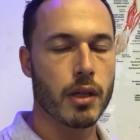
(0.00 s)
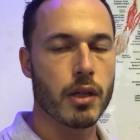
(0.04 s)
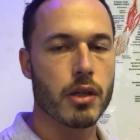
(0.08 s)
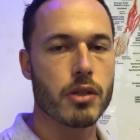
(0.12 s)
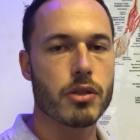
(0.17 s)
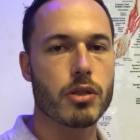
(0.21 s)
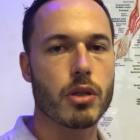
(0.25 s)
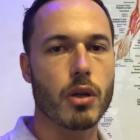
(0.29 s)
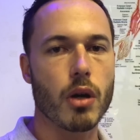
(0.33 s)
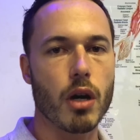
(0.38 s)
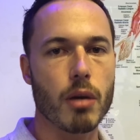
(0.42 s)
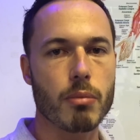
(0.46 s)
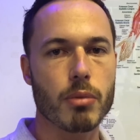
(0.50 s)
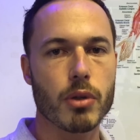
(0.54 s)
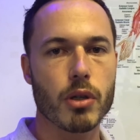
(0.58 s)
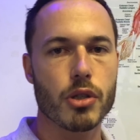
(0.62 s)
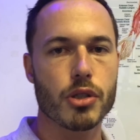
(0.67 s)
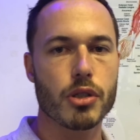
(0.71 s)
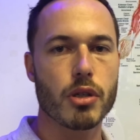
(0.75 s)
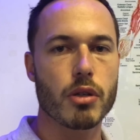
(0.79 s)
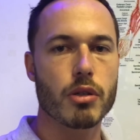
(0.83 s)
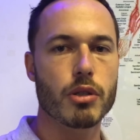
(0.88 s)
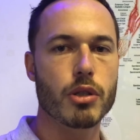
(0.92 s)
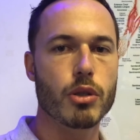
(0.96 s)
So I'm going to
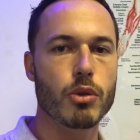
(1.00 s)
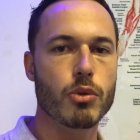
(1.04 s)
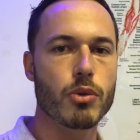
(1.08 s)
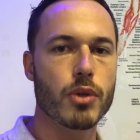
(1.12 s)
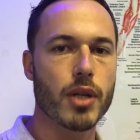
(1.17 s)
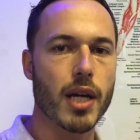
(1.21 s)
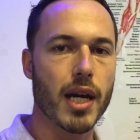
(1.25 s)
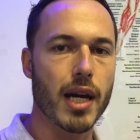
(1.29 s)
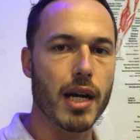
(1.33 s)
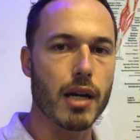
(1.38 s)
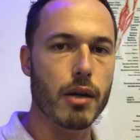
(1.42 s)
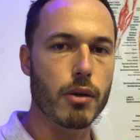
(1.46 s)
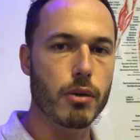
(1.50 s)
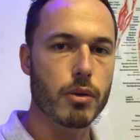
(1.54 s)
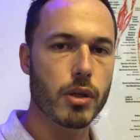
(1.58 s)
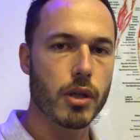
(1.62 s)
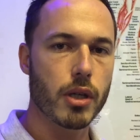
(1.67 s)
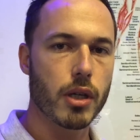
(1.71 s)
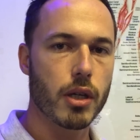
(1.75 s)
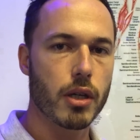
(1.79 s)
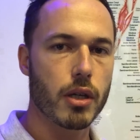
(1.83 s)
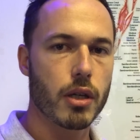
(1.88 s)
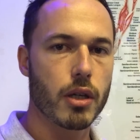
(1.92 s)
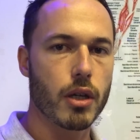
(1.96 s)
show you now
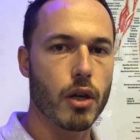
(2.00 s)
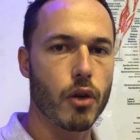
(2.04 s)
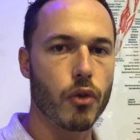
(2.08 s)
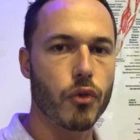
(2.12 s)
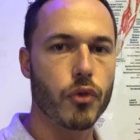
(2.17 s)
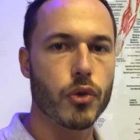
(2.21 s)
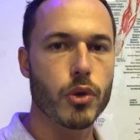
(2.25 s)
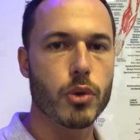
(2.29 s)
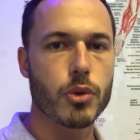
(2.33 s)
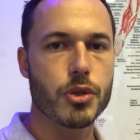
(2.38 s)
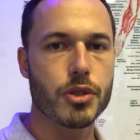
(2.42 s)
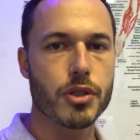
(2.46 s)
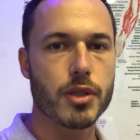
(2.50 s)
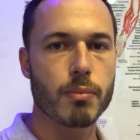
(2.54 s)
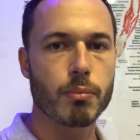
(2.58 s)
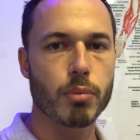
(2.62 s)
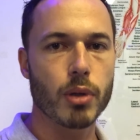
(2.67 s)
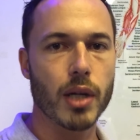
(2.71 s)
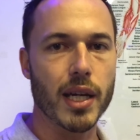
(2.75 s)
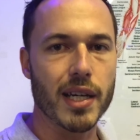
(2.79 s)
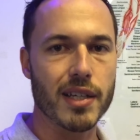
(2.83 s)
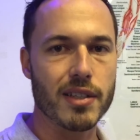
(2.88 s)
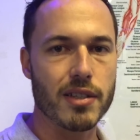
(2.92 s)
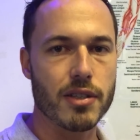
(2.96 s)
a few
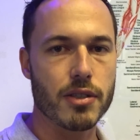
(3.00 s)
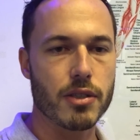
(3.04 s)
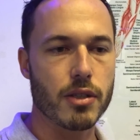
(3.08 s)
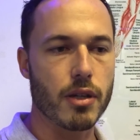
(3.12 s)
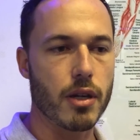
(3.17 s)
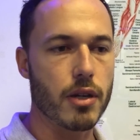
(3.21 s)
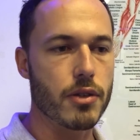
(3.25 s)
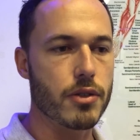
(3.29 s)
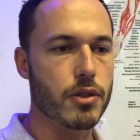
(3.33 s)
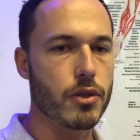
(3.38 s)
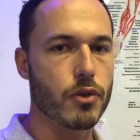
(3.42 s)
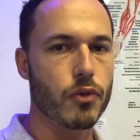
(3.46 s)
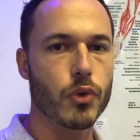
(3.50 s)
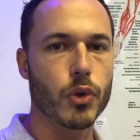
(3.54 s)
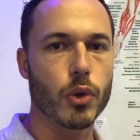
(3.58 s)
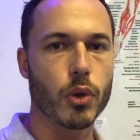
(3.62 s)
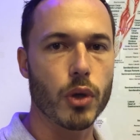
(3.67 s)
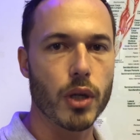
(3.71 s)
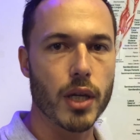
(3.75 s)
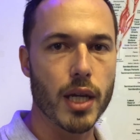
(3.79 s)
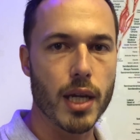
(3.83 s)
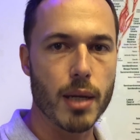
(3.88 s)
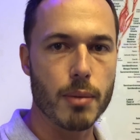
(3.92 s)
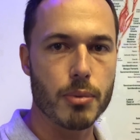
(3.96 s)
simple exercises for your
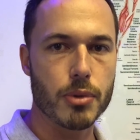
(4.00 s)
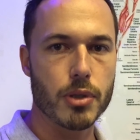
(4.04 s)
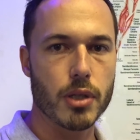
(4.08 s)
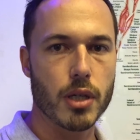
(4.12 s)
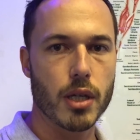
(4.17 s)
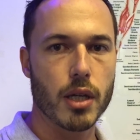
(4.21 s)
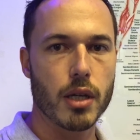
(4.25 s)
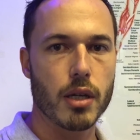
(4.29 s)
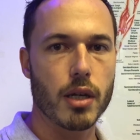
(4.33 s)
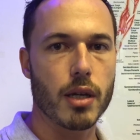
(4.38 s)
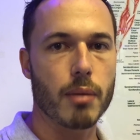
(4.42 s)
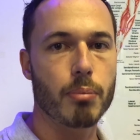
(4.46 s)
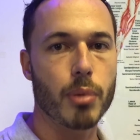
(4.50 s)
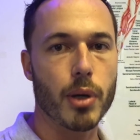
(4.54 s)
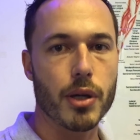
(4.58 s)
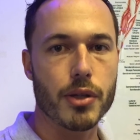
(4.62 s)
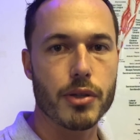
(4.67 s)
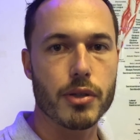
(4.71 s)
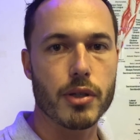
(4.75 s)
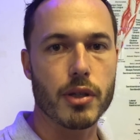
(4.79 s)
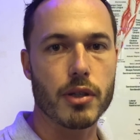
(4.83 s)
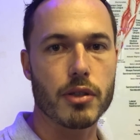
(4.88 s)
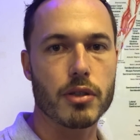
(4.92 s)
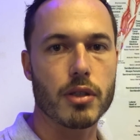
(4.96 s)
hips,
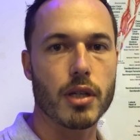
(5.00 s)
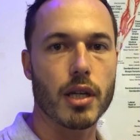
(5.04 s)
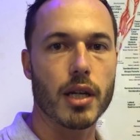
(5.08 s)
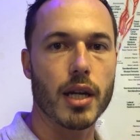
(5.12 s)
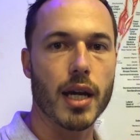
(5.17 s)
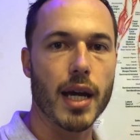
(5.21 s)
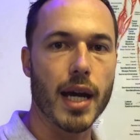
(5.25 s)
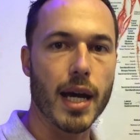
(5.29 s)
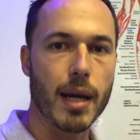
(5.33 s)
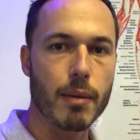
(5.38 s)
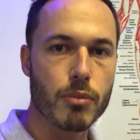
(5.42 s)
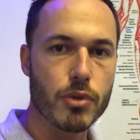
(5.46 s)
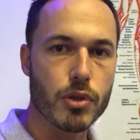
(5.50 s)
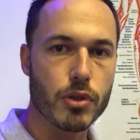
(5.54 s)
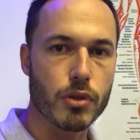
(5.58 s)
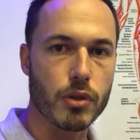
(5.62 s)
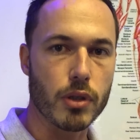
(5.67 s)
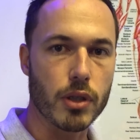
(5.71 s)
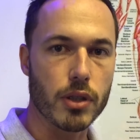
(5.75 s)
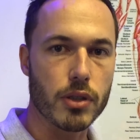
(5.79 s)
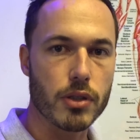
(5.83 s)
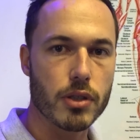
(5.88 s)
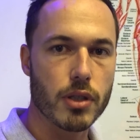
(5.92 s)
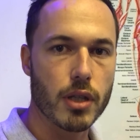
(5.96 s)
buttocks and
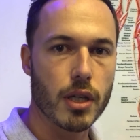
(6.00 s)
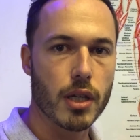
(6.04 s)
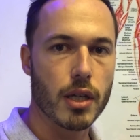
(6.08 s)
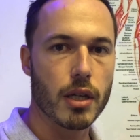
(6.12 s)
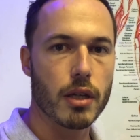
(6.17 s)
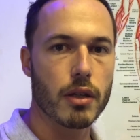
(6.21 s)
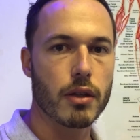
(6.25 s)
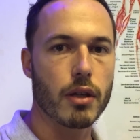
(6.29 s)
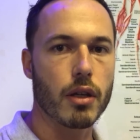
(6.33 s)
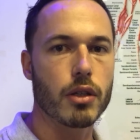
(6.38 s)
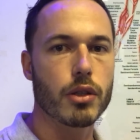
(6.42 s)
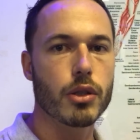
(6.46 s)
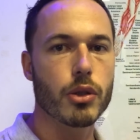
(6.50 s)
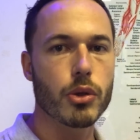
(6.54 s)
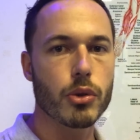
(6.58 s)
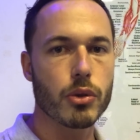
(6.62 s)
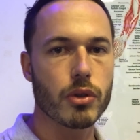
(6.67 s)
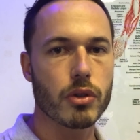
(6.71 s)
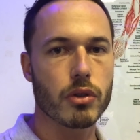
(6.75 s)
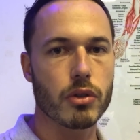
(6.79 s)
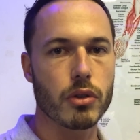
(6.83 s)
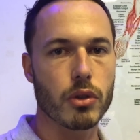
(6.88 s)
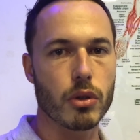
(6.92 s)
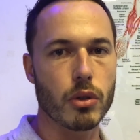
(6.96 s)
hamstrings that you
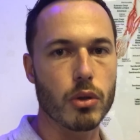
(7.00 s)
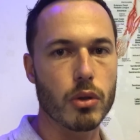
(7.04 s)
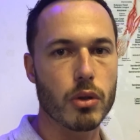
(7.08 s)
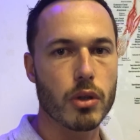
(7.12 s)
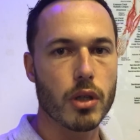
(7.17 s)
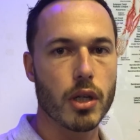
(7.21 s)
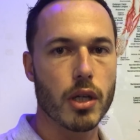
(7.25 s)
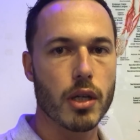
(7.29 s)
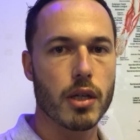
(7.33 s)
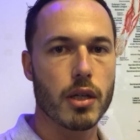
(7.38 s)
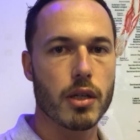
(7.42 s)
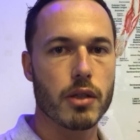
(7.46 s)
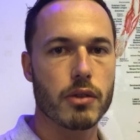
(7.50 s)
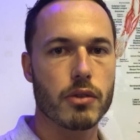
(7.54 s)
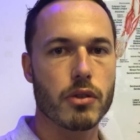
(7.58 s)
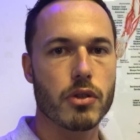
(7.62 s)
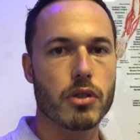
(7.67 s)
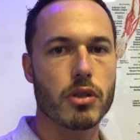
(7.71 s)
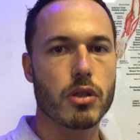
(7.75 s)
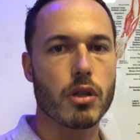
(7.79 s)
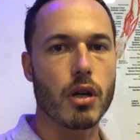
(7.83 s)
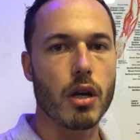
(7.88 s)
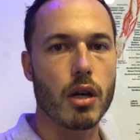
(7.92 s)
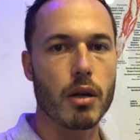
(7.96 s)
can do to
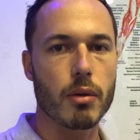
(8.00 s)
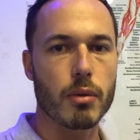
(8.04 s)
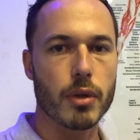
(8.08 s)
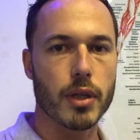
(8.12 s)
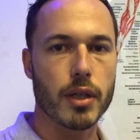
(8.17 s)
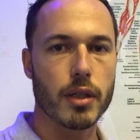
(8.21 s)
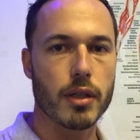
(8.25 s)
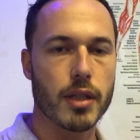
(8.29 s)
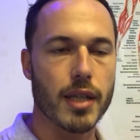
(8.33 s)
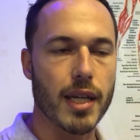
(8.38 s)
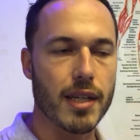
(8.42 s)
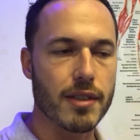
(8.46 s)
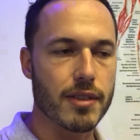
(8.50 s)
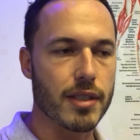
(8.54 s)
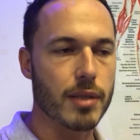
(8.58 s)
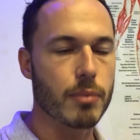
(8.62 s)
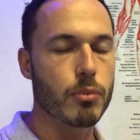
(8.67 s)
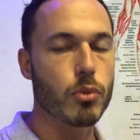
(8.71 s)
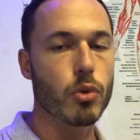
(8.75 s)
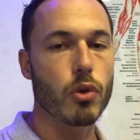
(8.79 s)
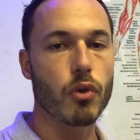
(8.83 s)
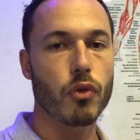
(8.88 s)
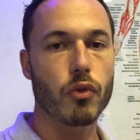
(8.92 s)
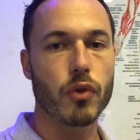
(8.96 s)
start getting
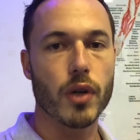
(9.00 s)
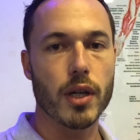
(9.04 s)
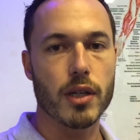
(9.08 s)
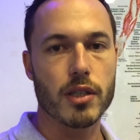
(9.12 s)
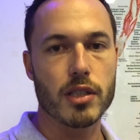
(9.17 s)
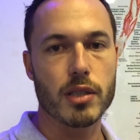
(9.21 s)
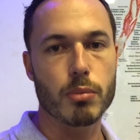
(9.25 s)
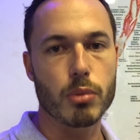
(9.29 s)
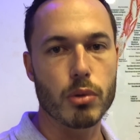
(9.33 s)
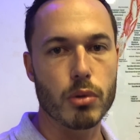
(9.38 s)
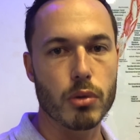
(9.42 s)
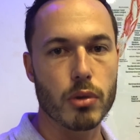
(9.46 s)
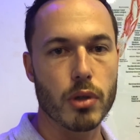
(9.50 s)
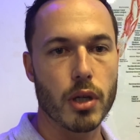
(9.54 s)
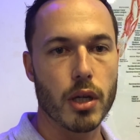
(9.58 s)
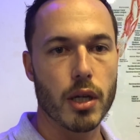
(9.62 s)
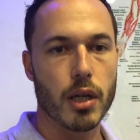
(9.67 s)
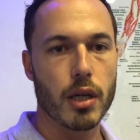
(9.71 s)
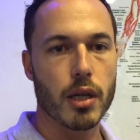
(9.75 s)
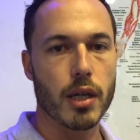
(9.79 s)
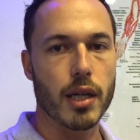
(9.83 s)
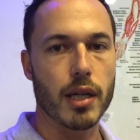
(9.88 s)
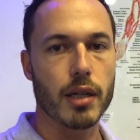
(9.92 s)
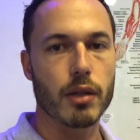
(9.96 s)
more flexible
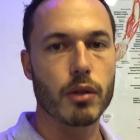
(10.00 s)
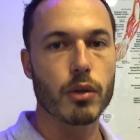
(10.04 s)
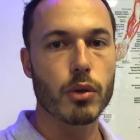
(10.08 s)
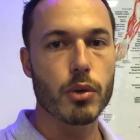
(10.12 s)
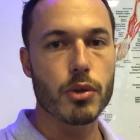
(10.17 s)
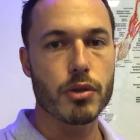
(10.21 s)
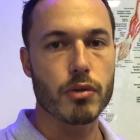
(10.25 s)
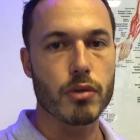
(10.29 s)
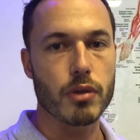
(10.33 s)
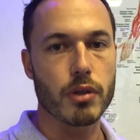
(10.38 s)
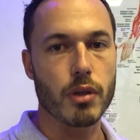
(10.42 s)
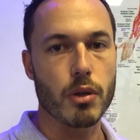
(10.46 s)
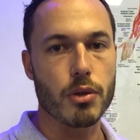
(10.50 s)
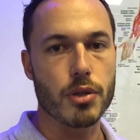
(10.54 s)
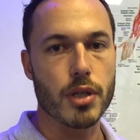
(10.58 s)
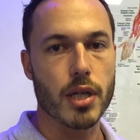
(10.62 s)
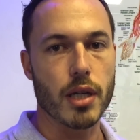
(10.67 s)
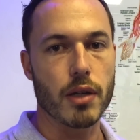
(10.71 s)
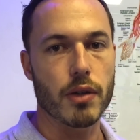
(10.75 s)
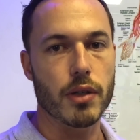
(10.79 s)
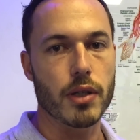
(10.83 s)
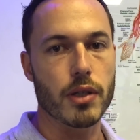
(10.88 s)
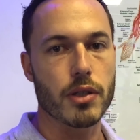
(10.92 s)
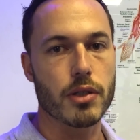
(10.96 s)
and looser in those
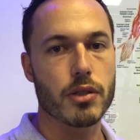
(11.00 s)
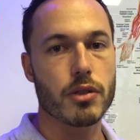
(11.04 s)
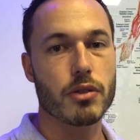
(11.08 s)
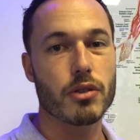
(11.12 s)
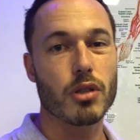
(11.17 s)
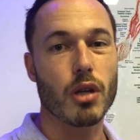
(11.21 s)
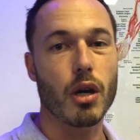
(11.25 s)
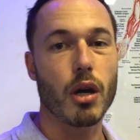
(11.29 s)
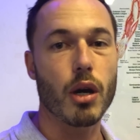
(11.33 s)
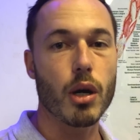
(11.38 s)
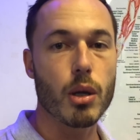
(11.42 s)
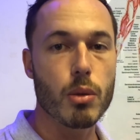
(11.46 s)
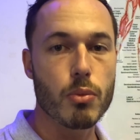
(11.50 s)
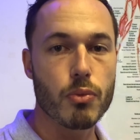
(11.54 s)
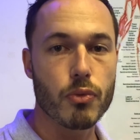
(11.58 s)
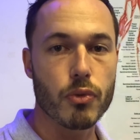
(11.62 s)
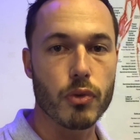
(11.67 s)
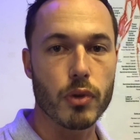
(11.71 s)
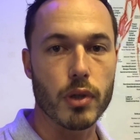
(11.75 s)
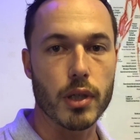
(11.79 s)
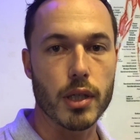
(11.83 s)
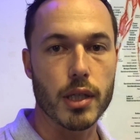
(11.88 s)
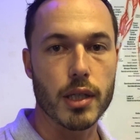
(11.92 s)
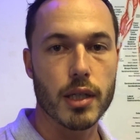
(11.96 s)
areas to
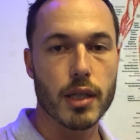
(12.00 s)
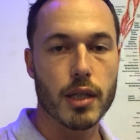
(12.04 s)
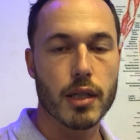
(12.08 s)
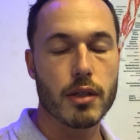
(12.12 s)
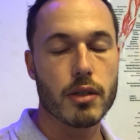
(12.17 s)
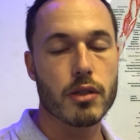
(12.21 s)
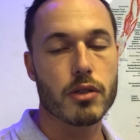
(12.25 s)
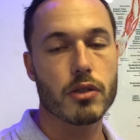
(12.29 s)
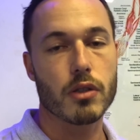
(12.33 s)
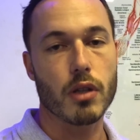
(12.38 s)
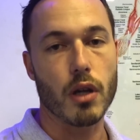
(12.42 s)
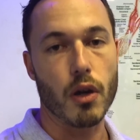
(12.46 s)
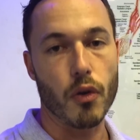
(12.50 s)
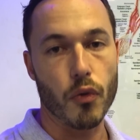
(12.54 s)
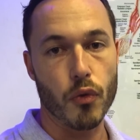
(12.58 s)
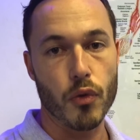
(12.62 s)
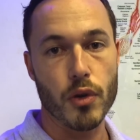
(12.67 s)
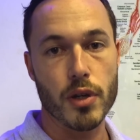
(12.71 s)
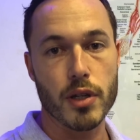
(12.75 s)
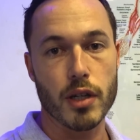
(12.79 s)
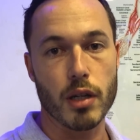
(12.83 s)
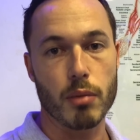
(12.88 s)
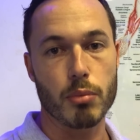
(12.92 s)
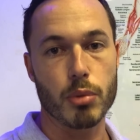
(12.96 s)
hopefully start
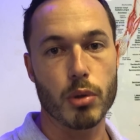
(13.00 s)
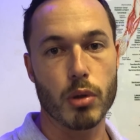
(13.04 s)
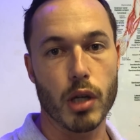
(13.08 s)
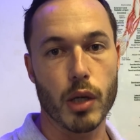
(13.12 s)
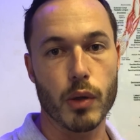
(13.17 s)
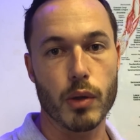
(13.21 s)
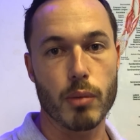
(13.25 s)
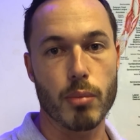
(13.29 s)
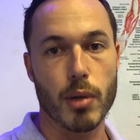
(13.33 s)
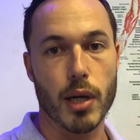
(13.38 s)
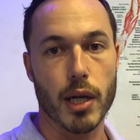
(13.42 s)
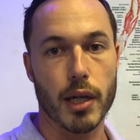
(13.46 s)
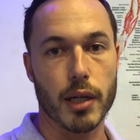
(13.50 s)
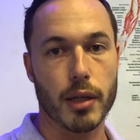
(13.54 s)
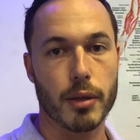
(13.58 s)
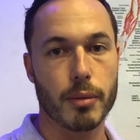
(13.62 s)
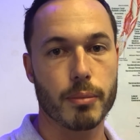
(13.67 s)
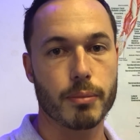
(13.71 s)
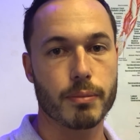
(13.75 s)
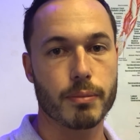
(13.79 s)
freeing up your lower back.